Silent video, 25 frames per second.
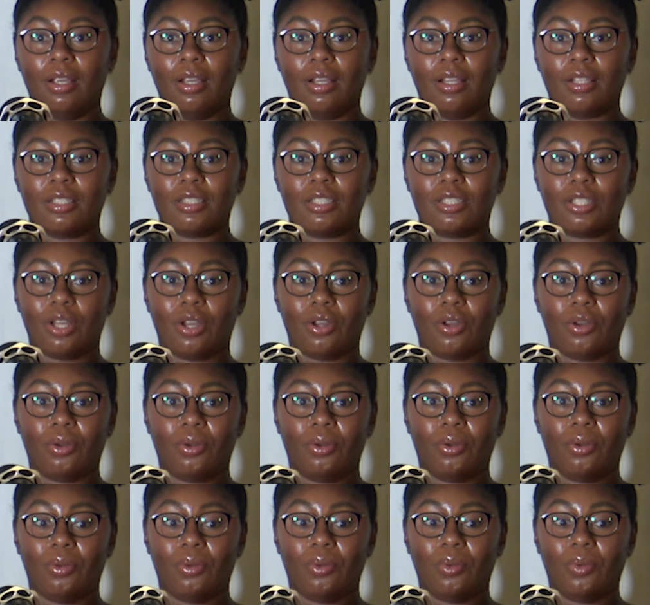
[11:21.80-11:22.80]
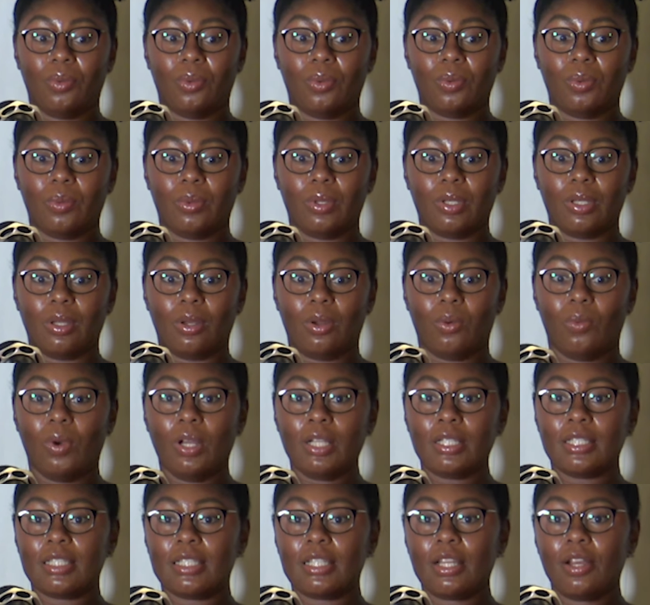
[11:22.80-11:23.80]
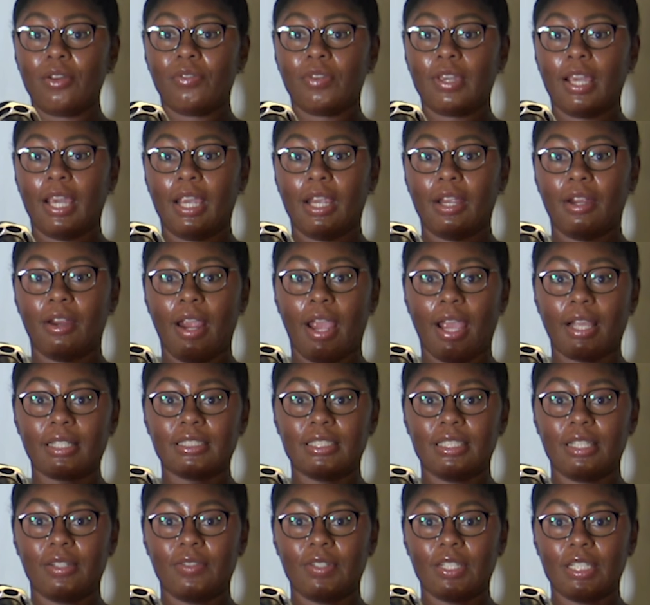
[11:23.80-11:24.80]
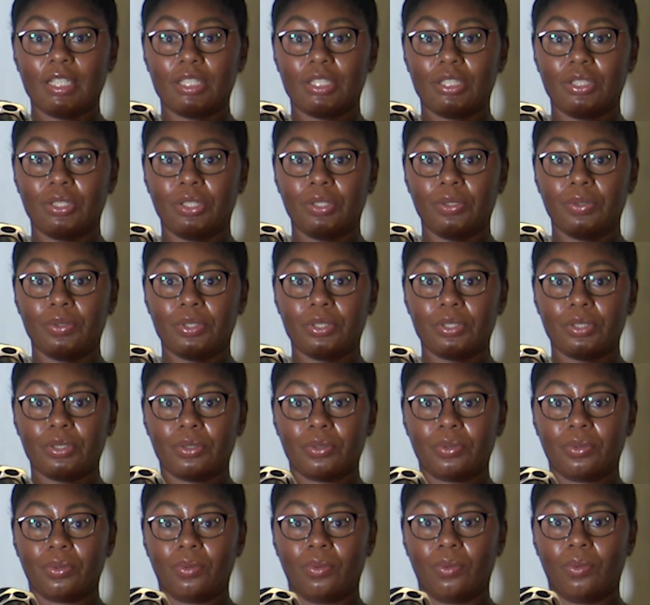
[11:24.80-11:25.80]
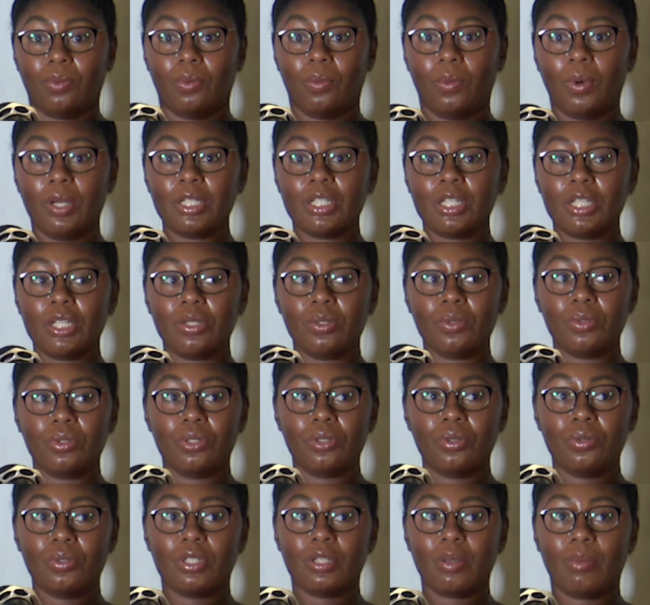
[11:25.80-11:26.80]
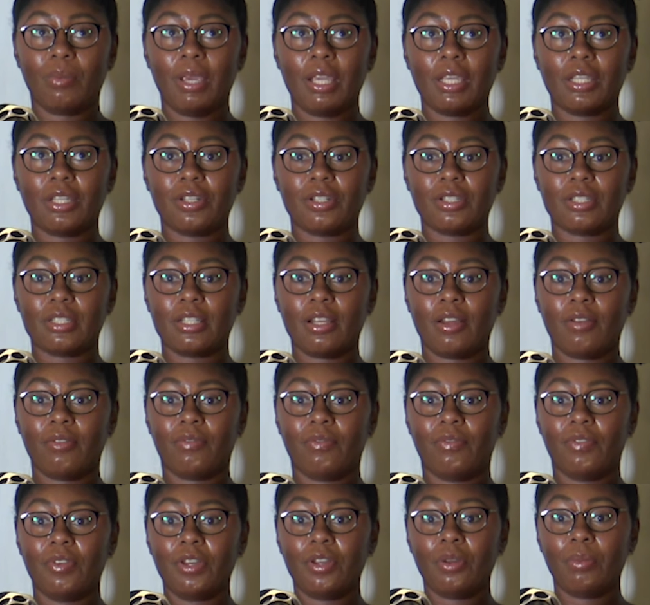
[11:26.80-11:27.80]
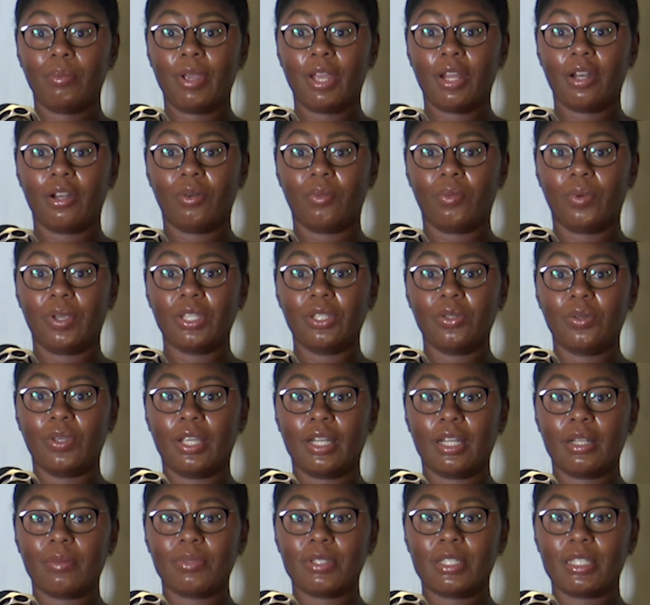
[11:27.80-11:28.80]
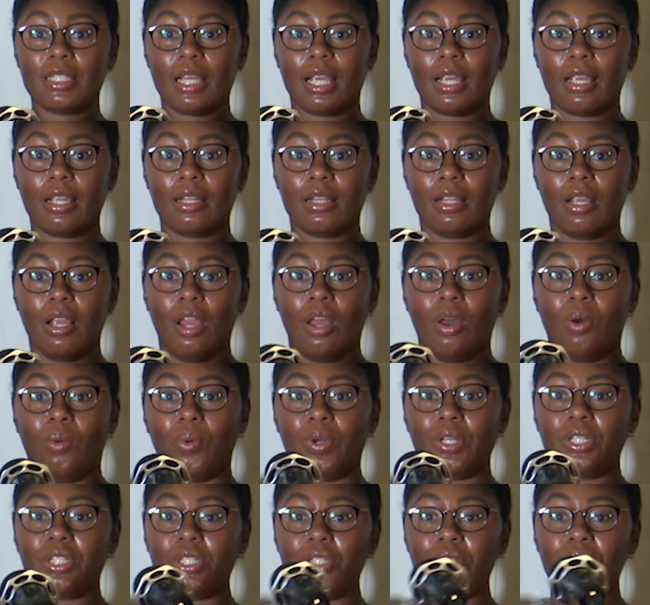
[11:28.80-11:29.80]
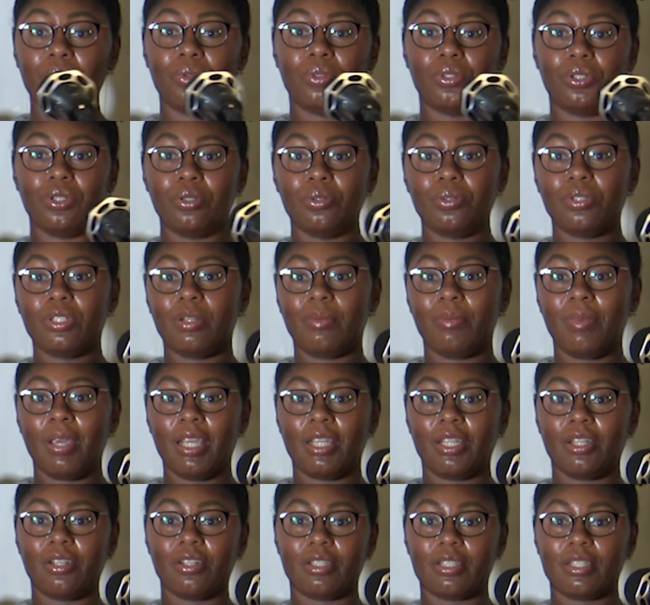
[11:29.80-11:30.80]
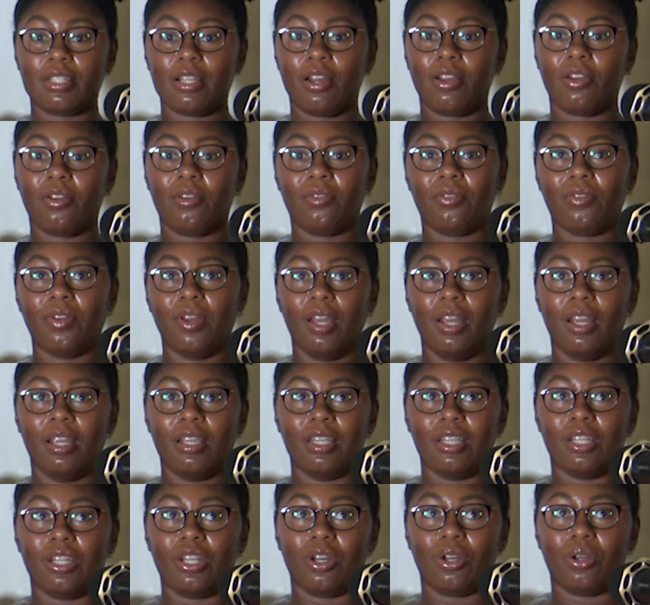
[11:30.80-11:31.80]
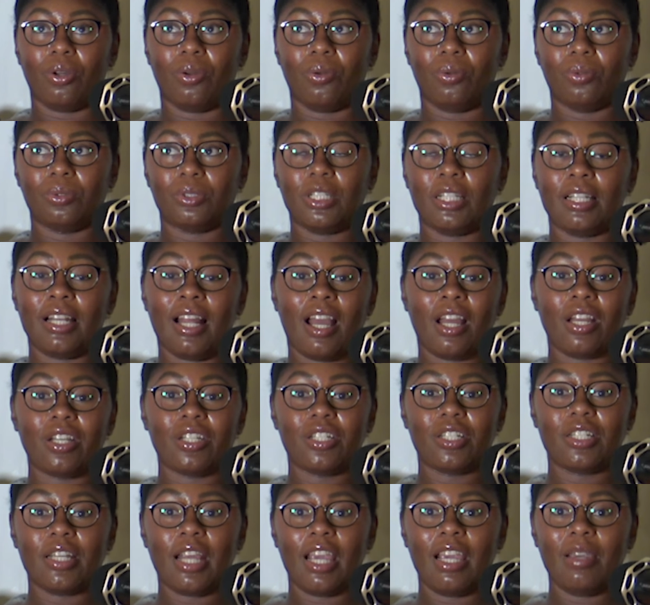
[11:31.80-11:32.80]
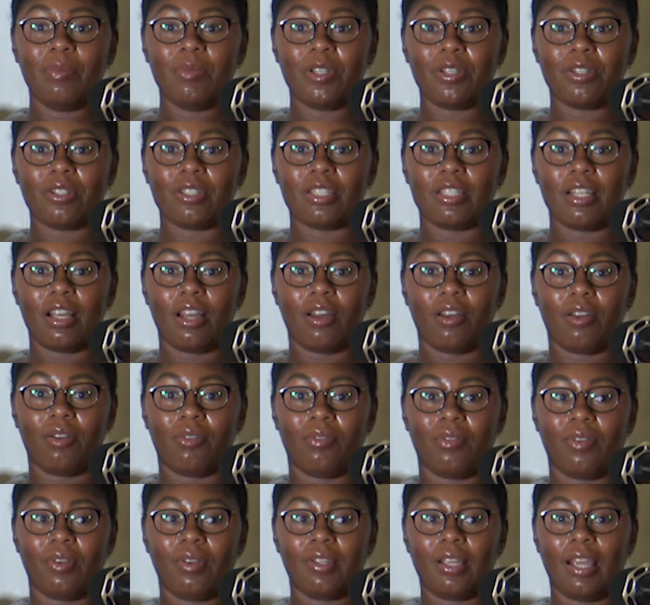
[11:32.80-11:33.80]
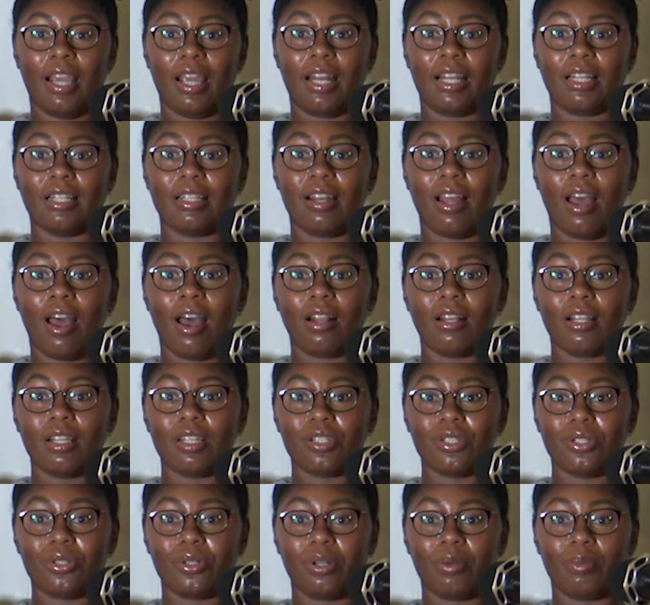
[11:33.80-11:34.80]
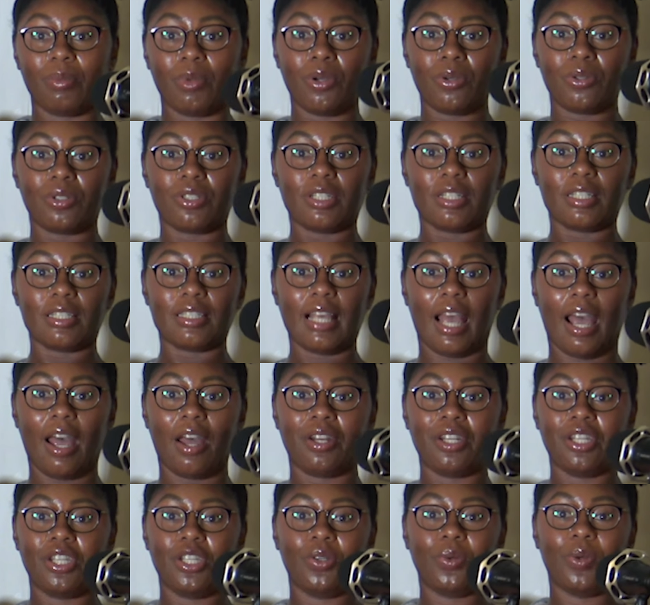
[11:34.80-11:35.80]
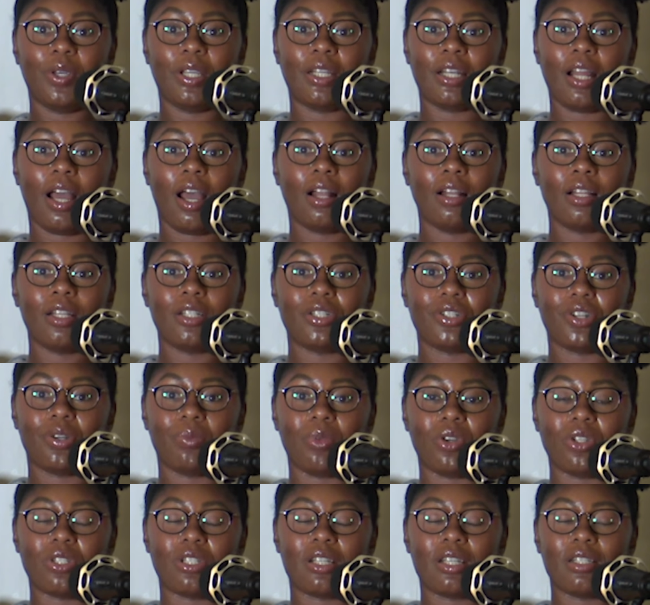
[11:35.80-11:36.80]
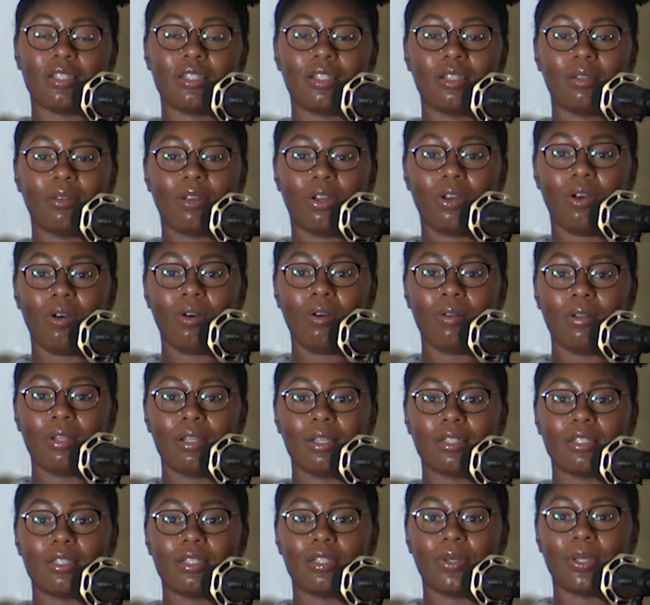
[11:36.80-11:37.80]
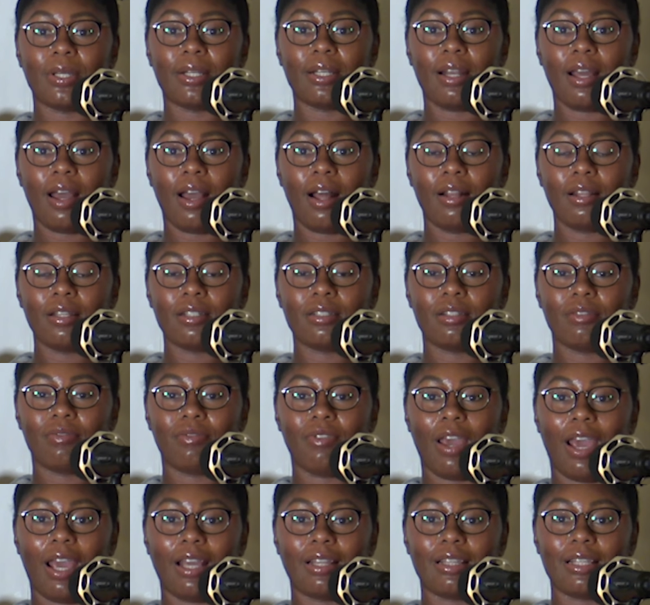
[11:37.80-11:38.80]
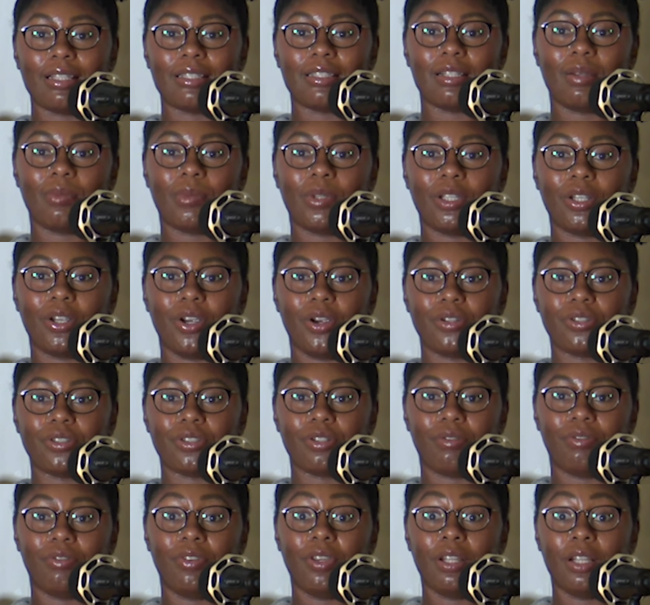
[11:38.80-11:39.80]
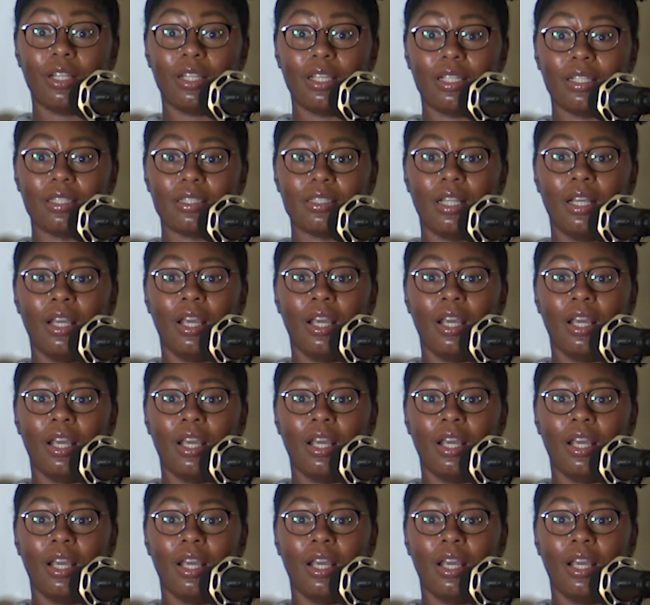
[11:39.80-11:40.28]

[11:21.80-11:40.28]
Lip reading: So, what self-care activities do you do? What do you do to make yourself feel better when you get upset? What do you do to make yourself, to not shame yourself and acknowledge your emotions? How do you acknowledge your emotions? Because the goal is to acknowledge the fact that something hurt your feelings.